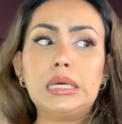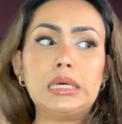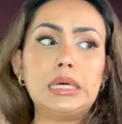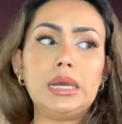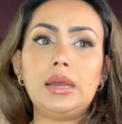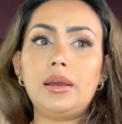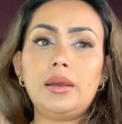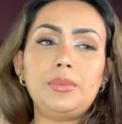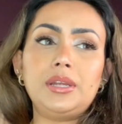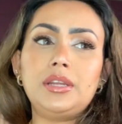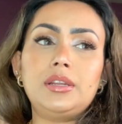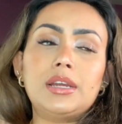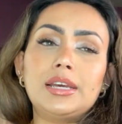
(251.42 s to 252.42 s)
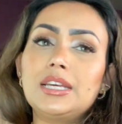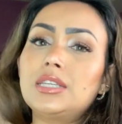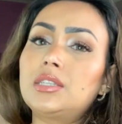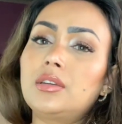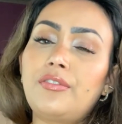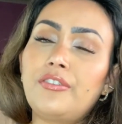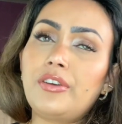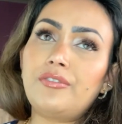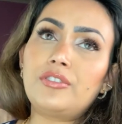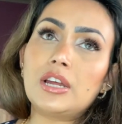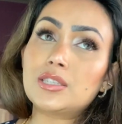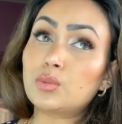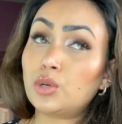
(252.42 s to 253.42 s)
I mean, I guess if
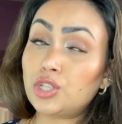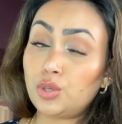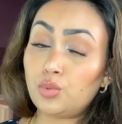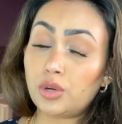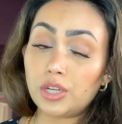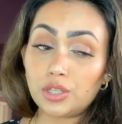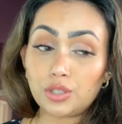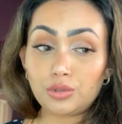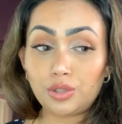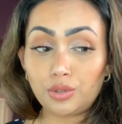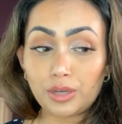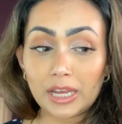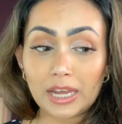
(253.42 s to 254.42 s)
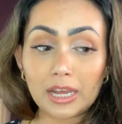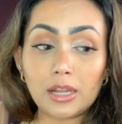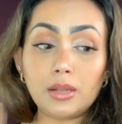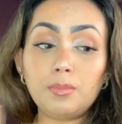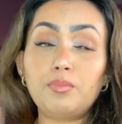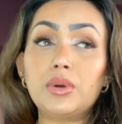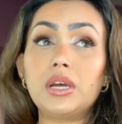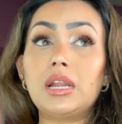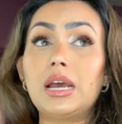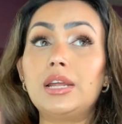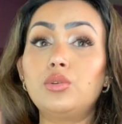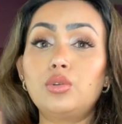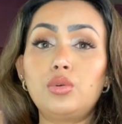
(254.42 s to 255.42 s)
that's what you want to do, you can, but
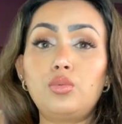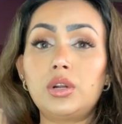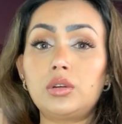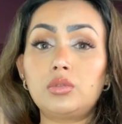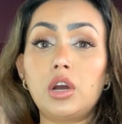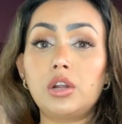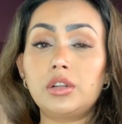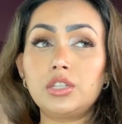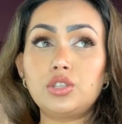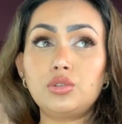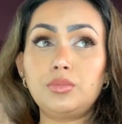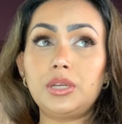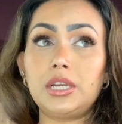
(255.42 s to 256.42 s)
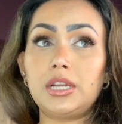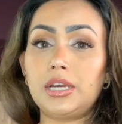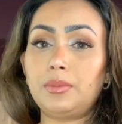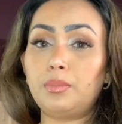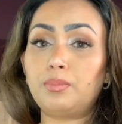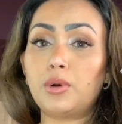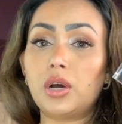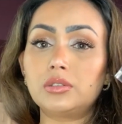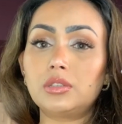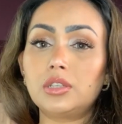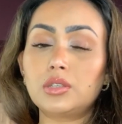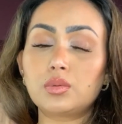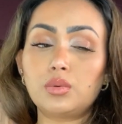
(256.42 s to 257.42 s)
I don't know what got into me, and I bought
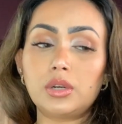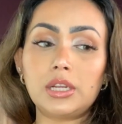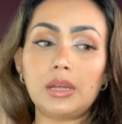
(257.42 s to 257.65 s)
this one.